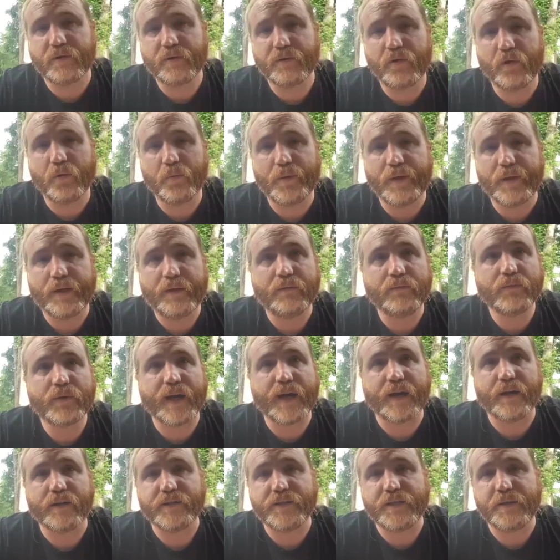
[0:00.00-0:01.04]
a little bit
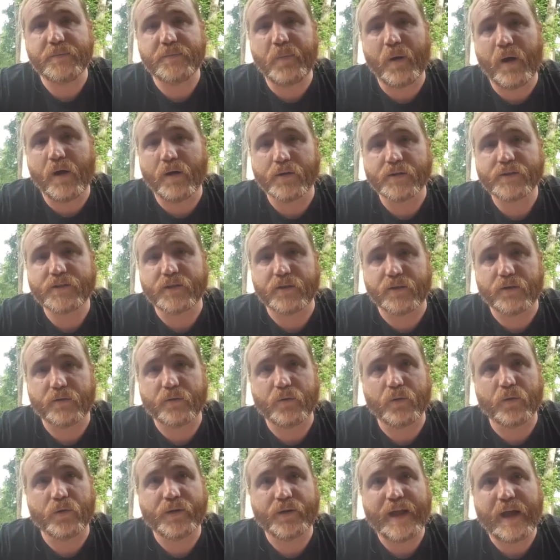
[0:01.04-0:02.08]
kind of debunked,
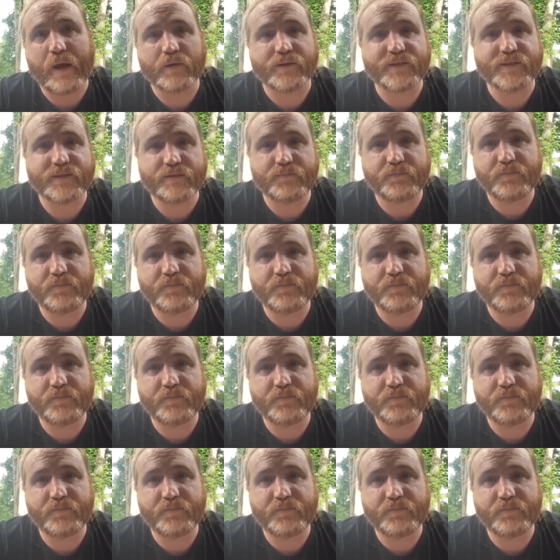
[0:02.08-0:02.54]
or now it's